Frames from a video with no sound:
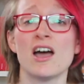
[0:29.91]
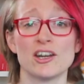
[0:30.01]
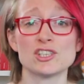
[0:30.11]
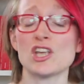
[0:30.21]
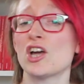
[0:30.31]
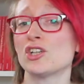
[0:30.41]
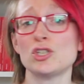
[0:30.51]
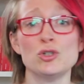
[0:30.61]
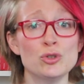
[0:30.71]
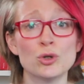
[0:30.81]
I just urge
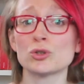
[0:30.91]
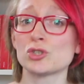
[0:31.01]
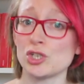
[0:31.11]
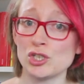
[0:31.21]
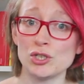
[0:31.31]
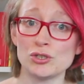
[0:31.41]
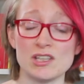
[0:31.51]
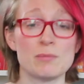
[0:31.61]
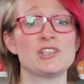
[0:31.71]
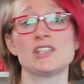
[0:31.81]
you not to use
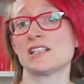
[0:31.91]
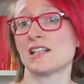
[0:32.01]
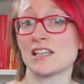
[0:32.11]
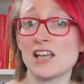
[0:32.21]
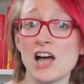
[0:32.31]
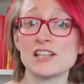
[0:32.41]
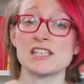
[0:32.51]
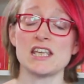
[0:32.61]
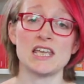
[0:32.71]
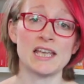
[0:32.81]
images like
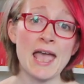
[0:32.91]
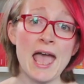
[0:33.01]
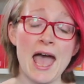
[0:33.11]
cutting